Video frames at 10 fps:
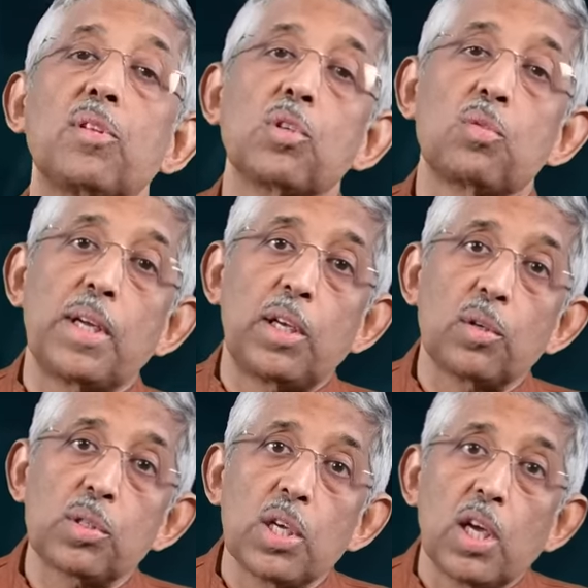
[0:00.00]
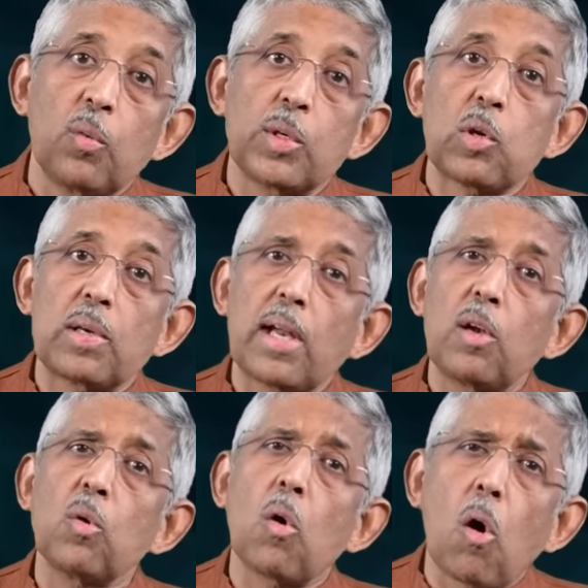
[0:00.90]
of those videos, which will
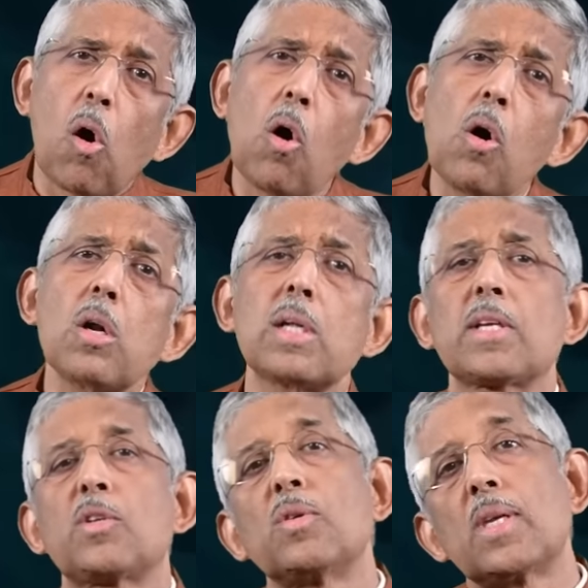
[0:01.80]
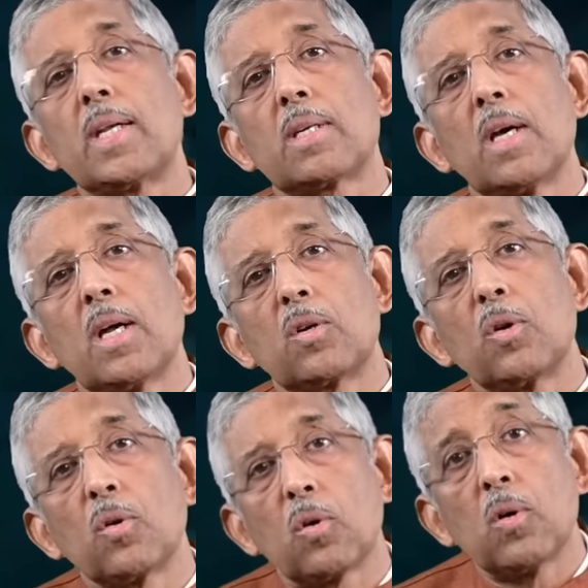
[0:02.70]
tell you all that you need
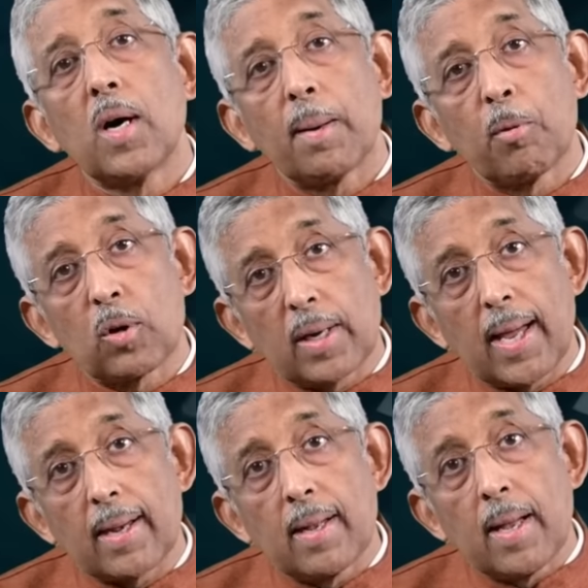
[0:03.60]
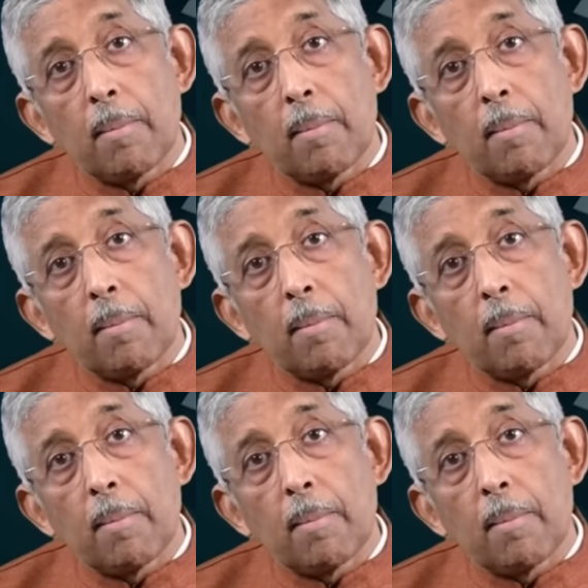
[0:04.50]
to know about diet.